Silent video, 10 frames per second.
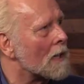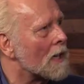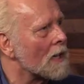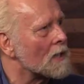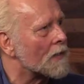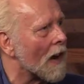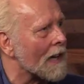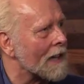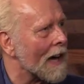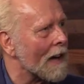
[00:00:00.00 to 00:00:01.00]
a touch
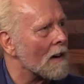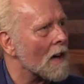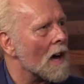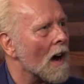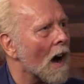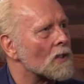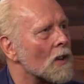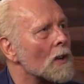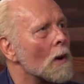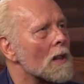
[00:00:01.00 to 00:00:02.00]
like that? I'll
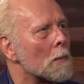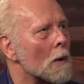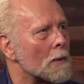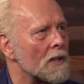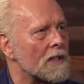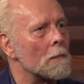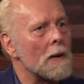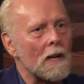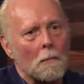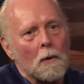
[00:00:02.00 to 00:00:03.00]
show you one of the purposes. Give
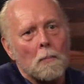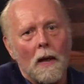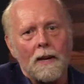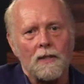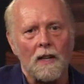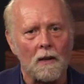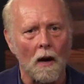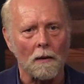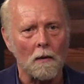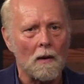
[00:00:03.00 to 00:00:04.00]
me a number of players in the
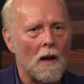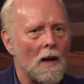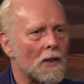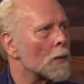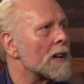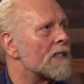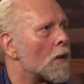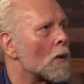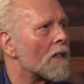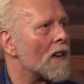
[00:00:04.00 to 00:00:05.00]
card room. 3,
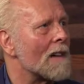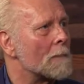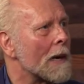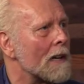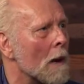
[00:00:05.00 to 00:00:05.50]
4, 5, pick a